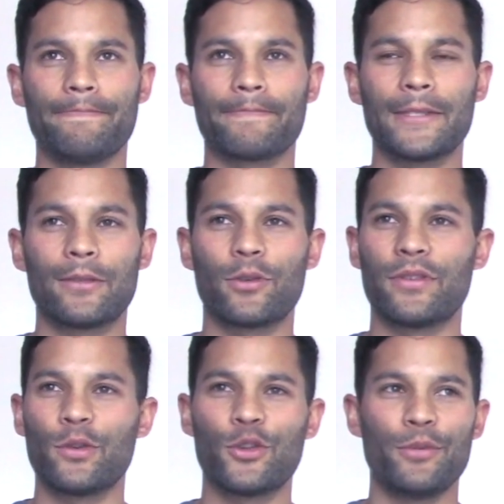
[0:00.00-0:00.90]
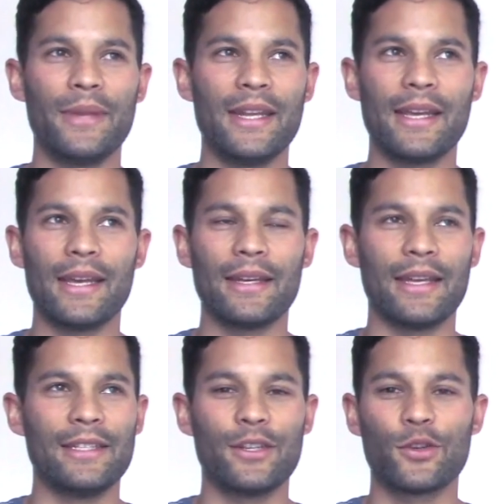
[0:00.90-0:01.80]
sort of social media
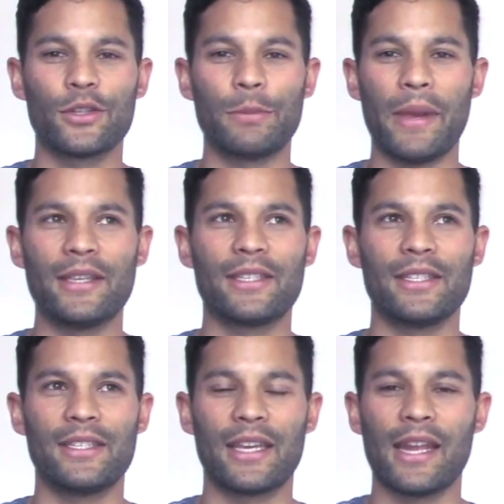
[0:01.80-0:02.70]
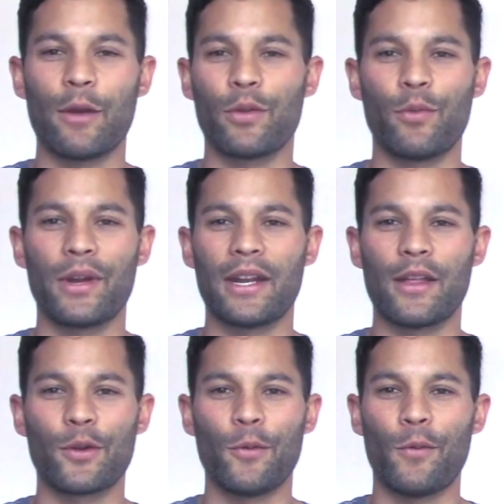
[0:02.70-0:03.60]
and digital spaces to connect with one
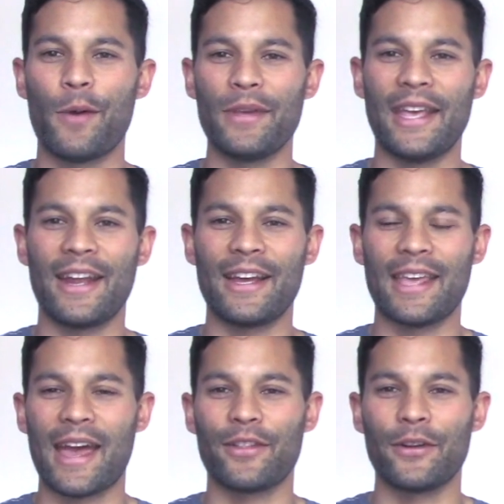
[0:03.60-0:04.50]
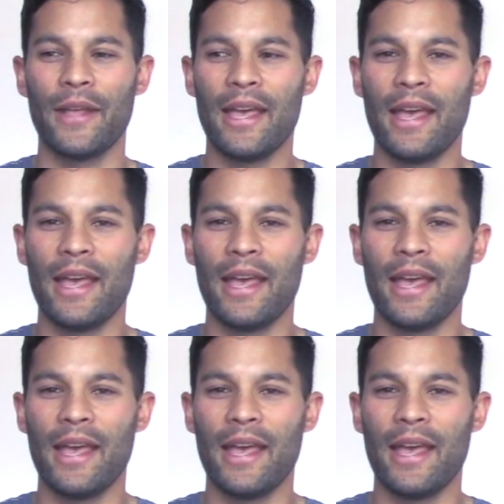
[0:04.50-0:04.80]
another while we cannot gather.